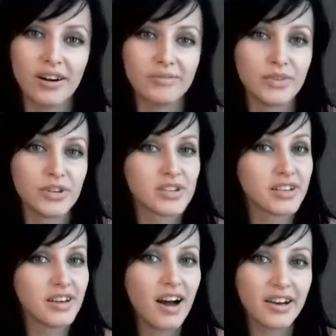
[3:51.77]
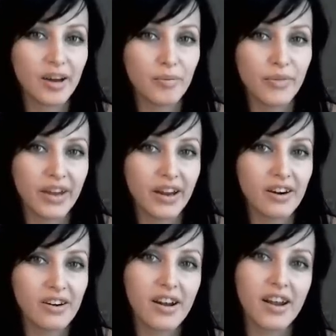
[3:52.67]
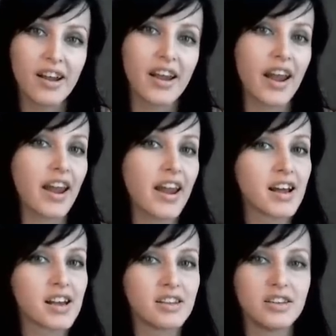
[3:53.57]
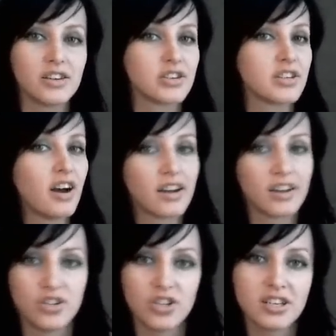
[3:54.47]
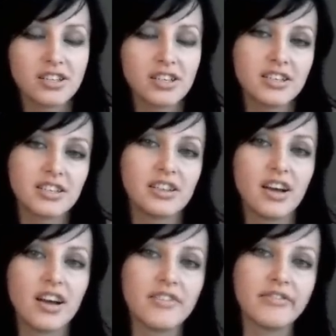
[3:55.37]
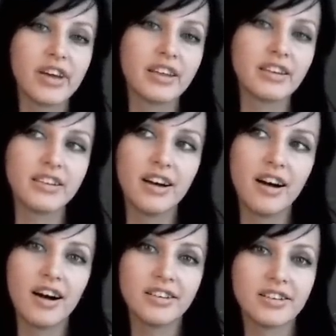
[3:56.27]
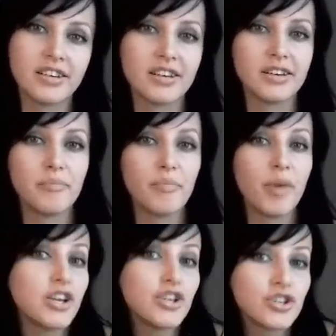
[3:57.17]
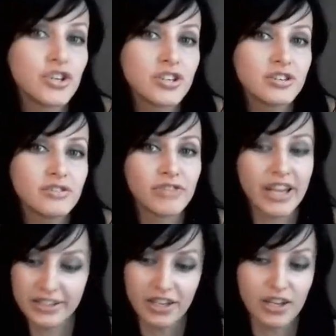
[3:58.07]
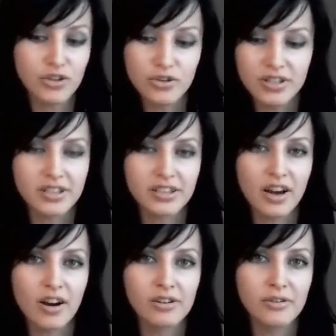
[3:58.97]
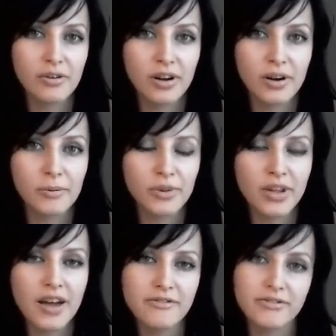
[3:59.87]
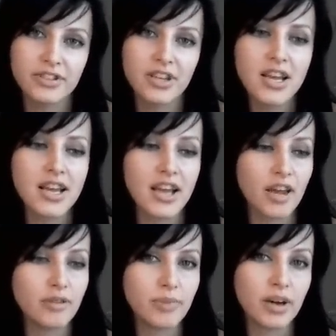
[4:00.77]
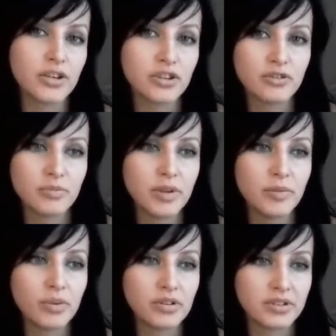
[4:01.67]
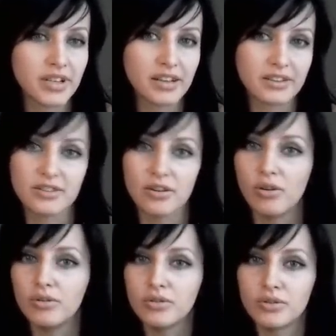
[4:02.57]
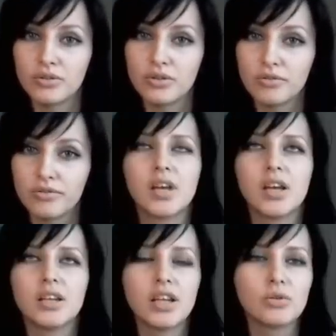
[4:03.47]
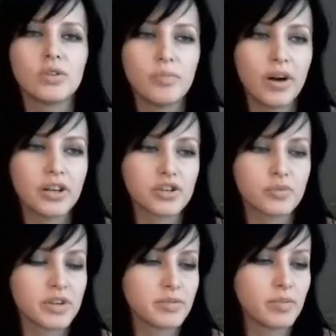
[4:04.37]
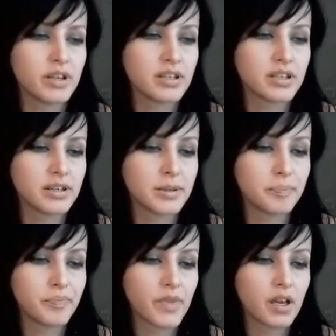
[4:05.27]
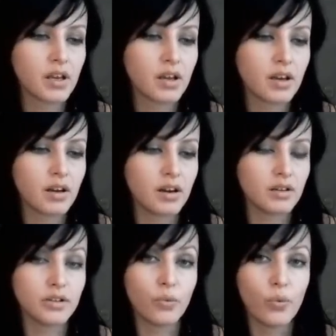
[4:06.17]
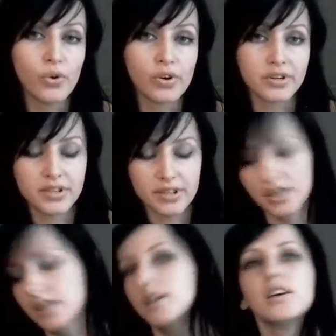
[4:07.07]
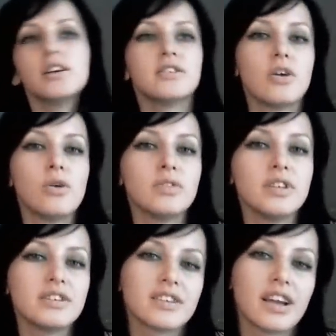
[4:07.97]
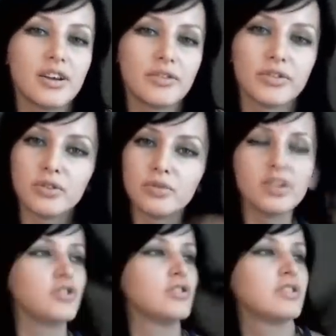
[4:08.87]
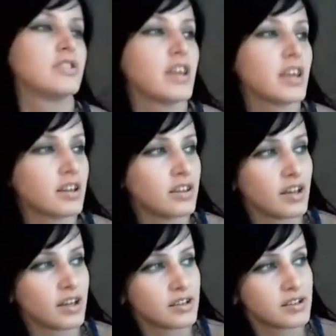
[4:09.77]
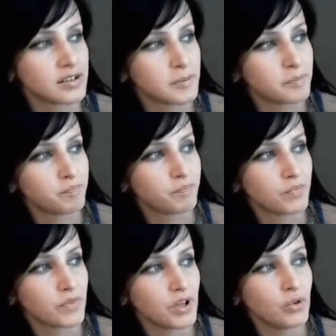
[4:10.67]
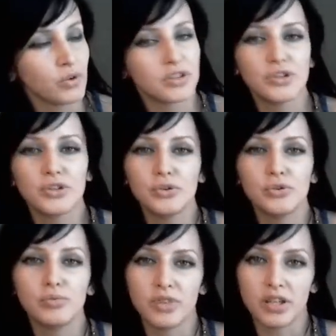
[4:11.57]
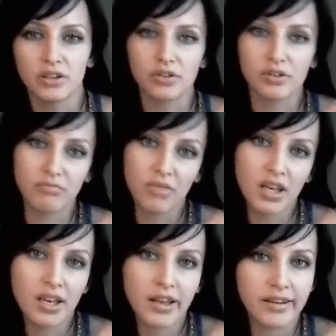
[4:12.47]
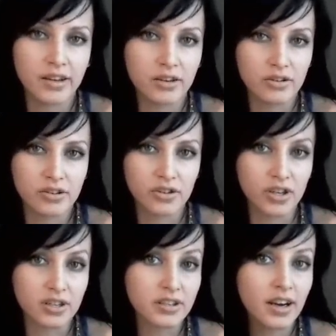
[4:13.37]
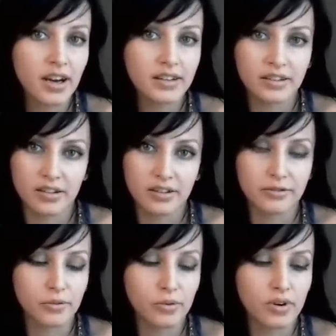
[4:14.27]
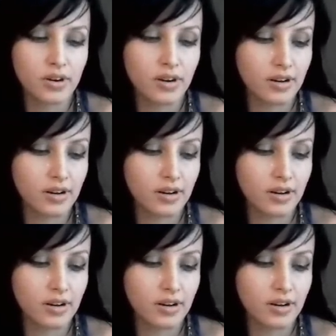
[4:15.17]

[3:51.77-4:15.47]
there's God up there, and there's a higher justice in life, and God punishes, takes interest in our lives, and punishes people, sends all sorts of not only punishments but the rewards. So this is kind of the religious thinking that you assume that there's a meaning and there is a just God, and therefore,